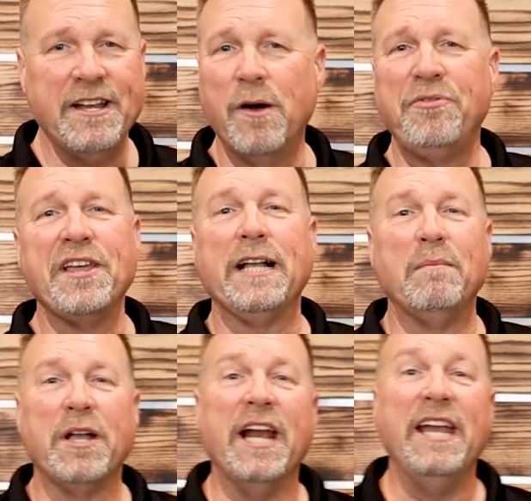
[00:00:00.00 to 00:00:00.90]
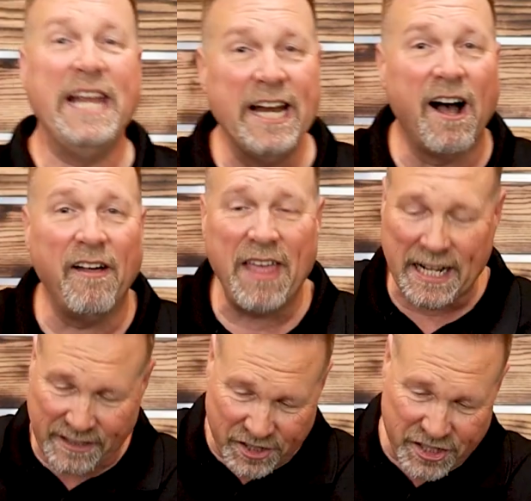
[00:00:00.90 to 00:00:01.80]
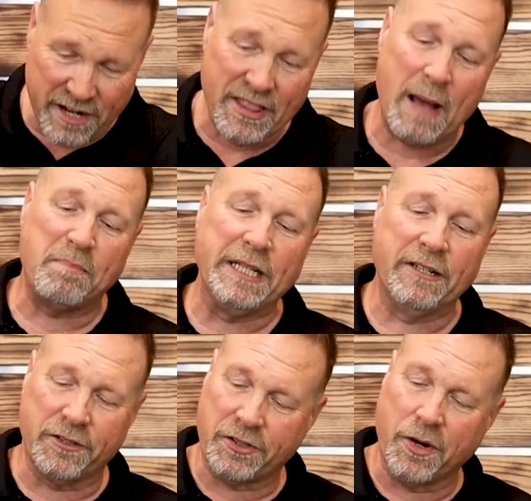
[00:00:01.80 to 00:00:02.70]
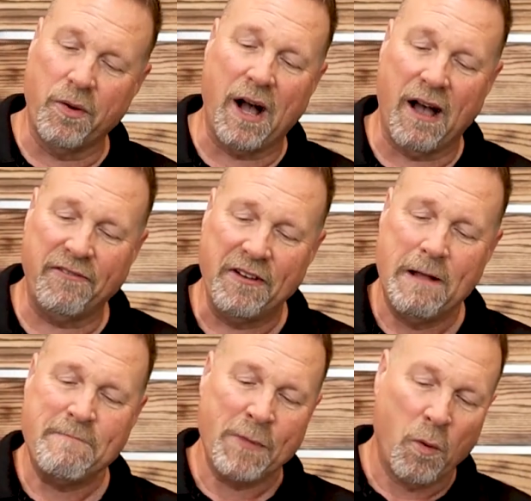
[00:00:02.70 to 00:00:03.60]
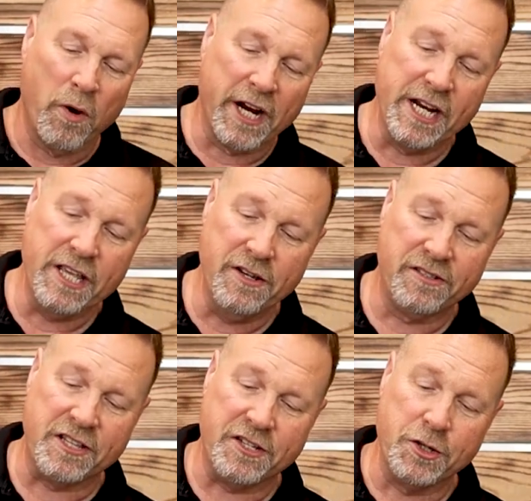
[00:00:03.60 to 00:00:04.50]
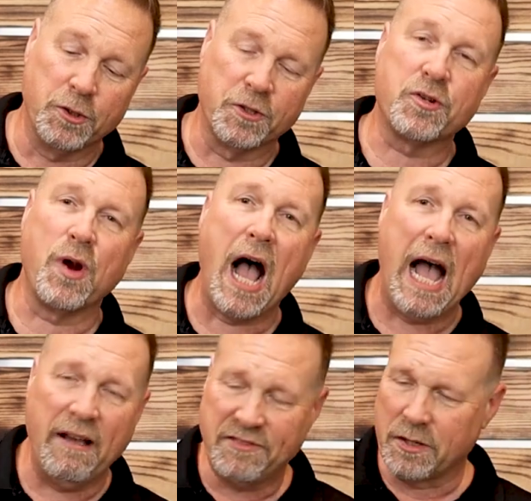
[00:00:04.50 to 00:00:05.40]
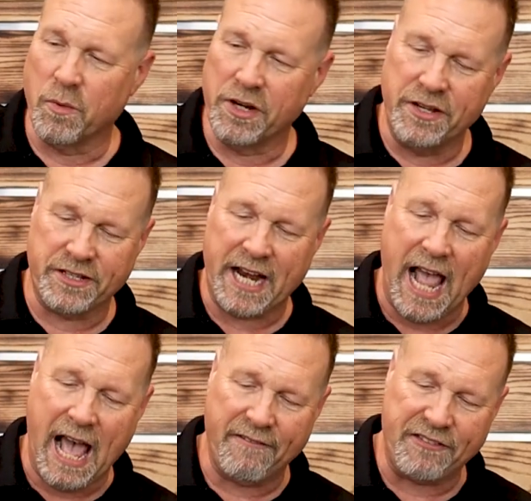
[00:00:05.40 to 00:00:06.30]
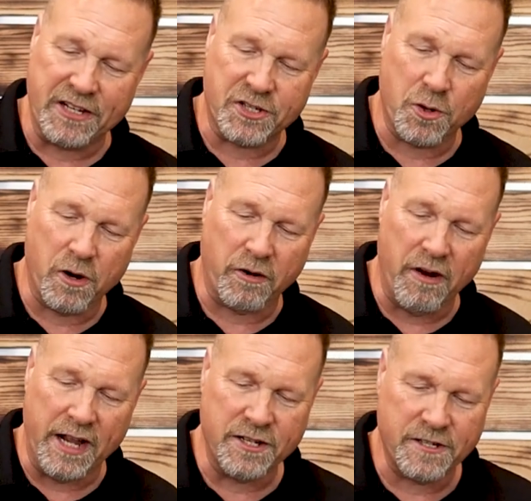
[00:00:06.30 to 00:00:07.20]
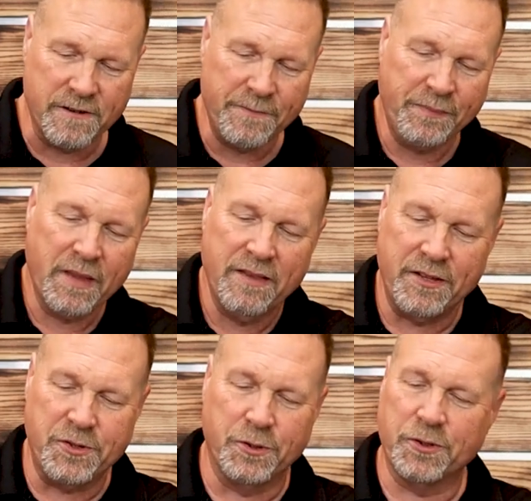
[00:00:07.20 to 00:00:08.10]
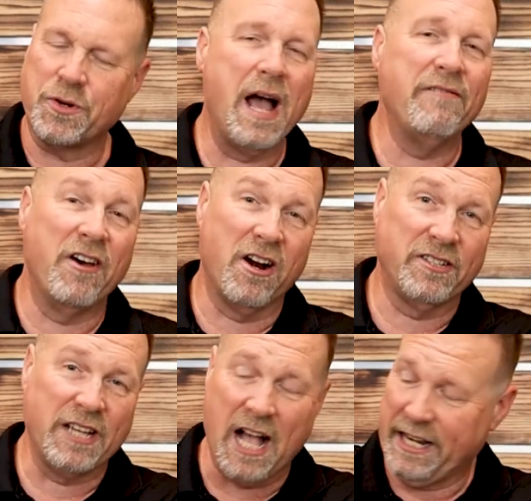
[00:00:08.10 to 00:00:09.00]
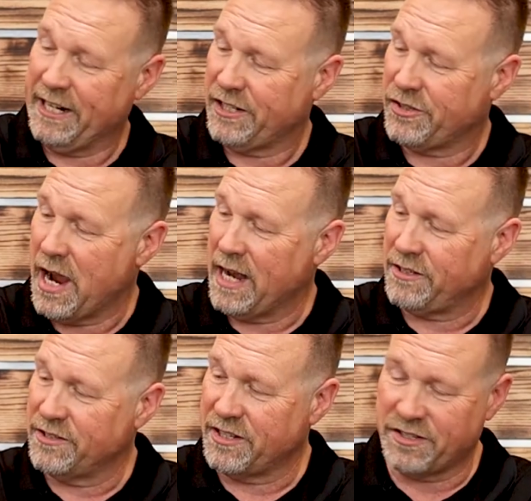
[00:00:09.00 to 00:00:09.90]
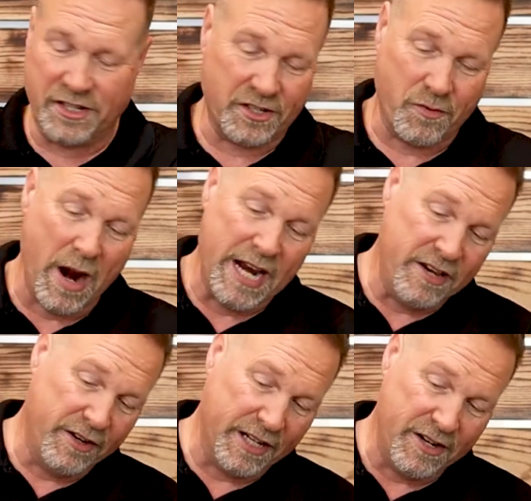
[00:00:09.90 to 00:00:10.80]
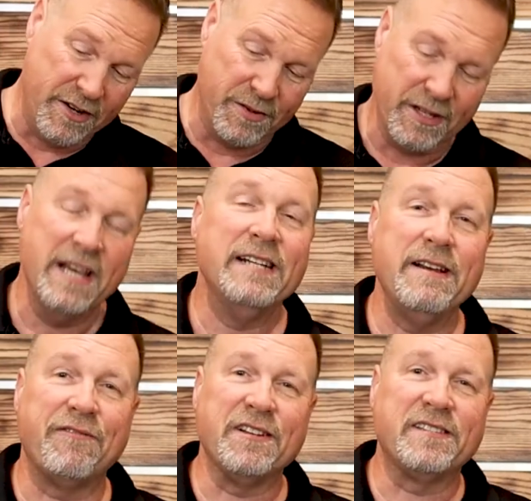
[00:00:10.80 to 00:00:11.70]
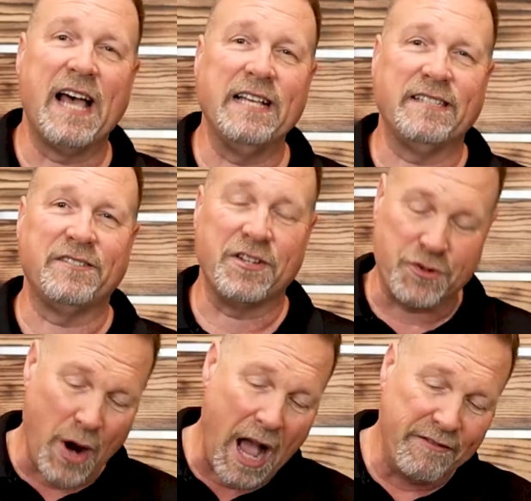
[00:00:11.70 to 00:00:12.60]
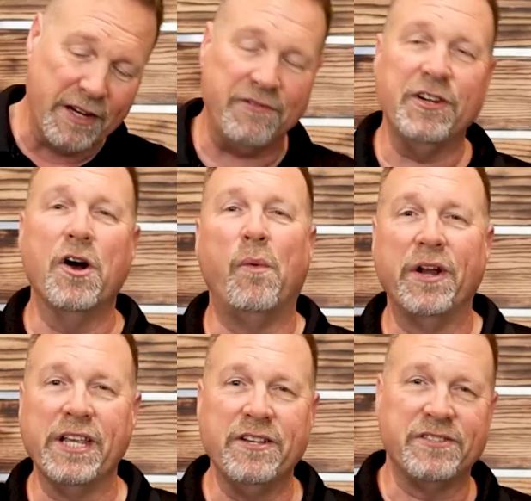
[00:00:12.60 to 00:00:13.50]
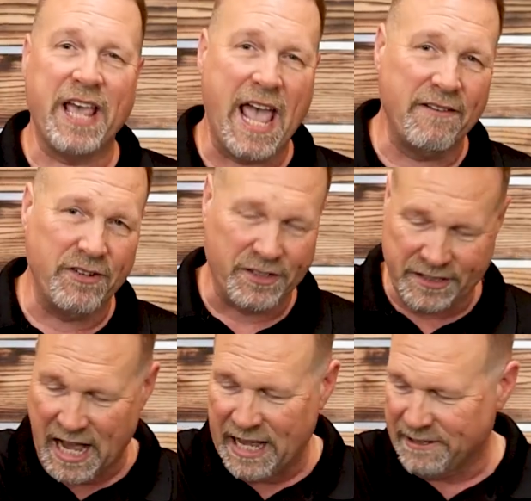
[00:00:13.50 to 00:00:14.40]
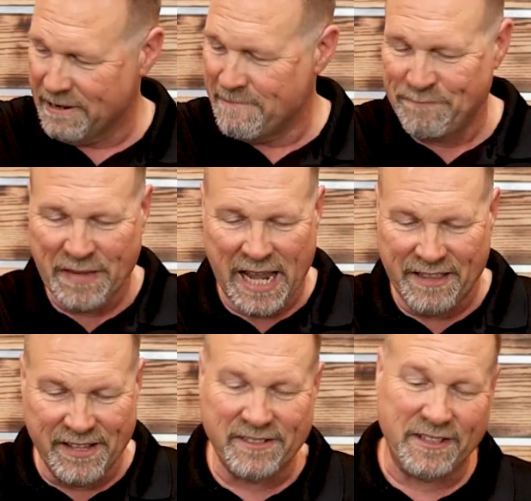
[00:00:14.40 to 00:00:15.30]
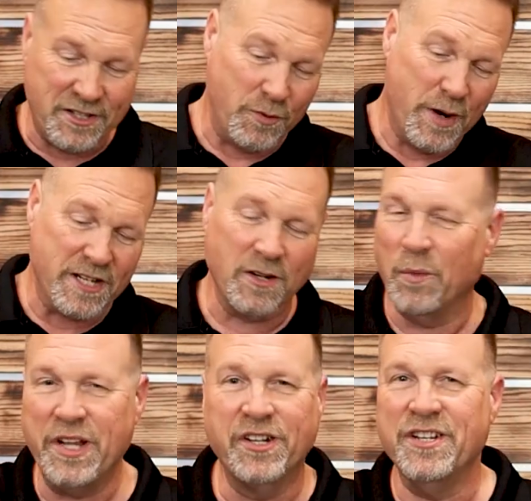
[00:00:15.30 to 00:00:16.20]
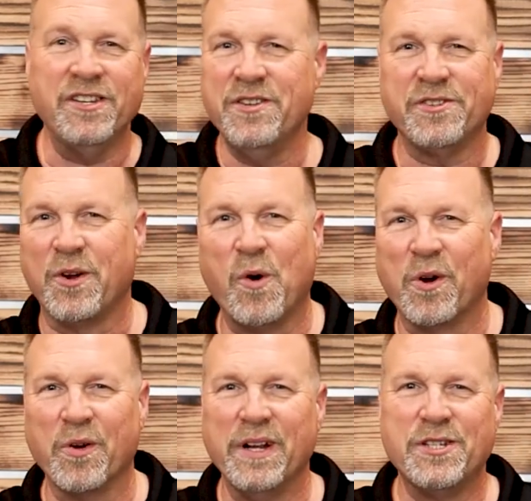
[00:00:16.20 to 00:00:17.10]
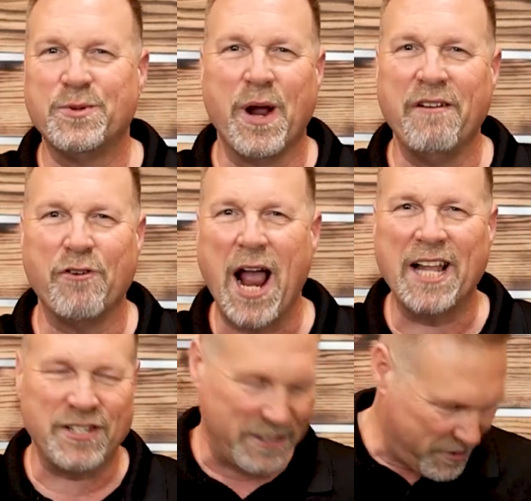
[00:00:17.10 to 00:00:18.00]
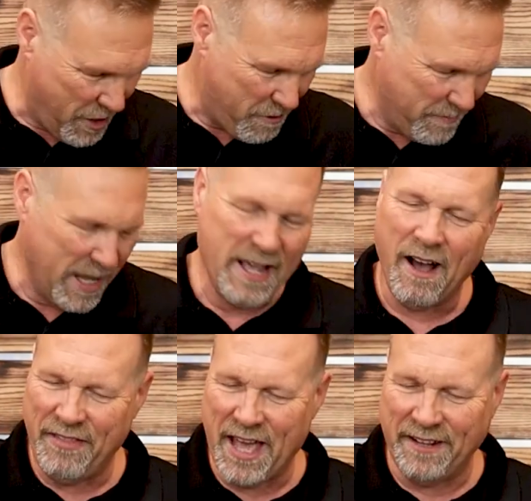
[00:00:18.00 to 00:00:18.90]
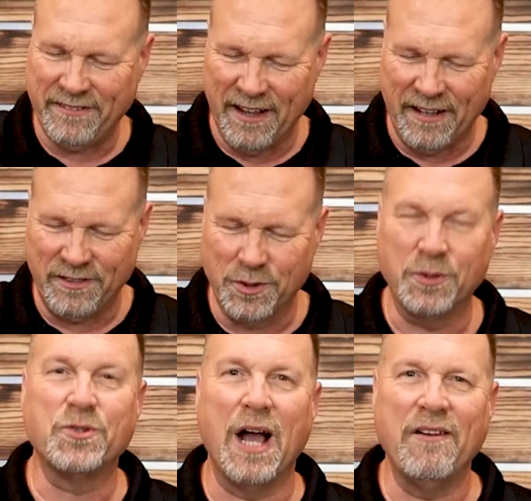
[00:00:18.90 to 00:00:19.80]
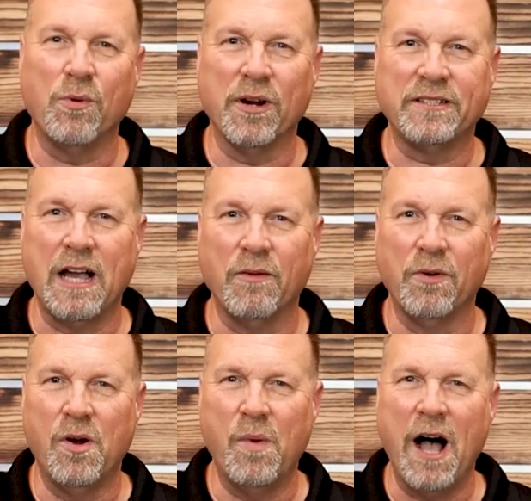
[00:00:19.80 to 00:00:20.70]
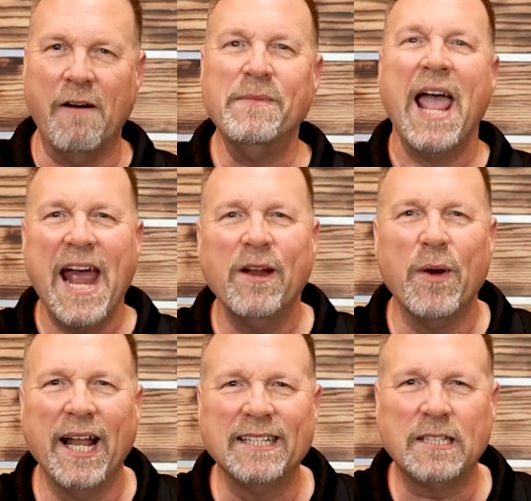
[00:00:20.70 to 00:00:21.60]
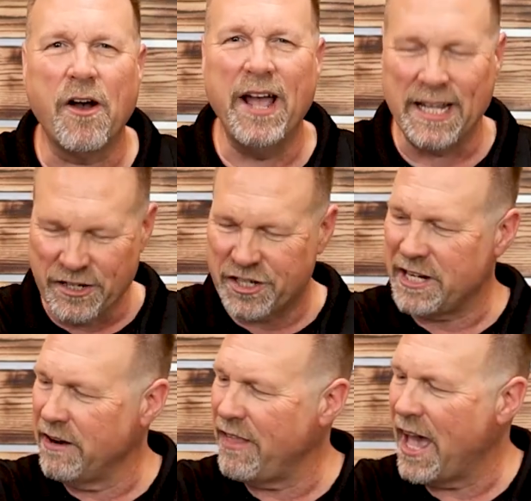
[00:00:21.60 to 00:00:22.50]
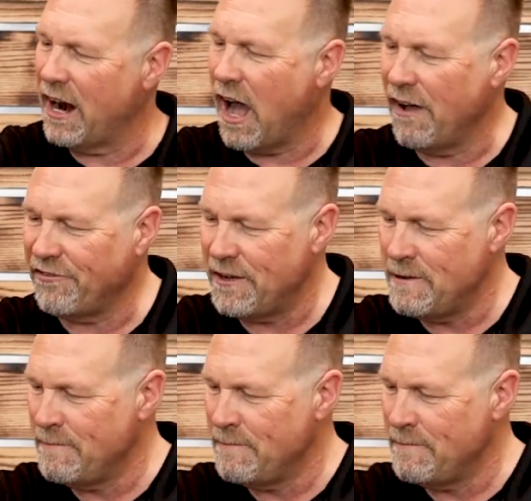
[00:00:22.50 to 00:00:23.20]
don't think I'm going to need all that to shear that bleeder screw off. We're going to use the dual drive, so we're using a 1/2-inch torque wrench. The dual drive on our socket extractors is just great. You can use different sizes to drive it if you don't want to use the anvil size. In this situation, we couldn't use a 1/4-inch drive ratchet, so that dual drive works out real well. Anyway, let's go ahead and shear that off.